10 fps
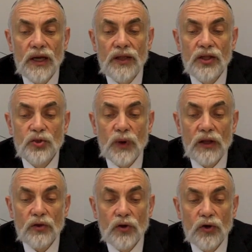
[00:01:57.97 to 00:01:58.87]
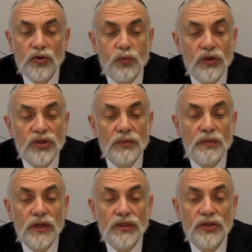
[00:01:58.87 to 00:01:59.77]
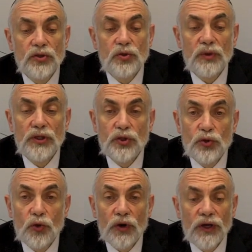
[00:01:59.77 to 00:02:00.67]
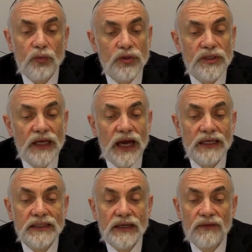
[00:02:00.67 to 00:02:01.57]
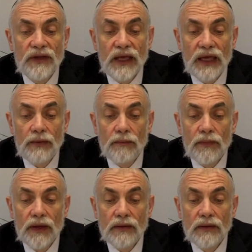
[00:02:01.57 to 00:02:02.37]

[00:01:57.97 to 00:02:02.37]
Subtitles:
and that while God wants the person to enjoy what he has given him,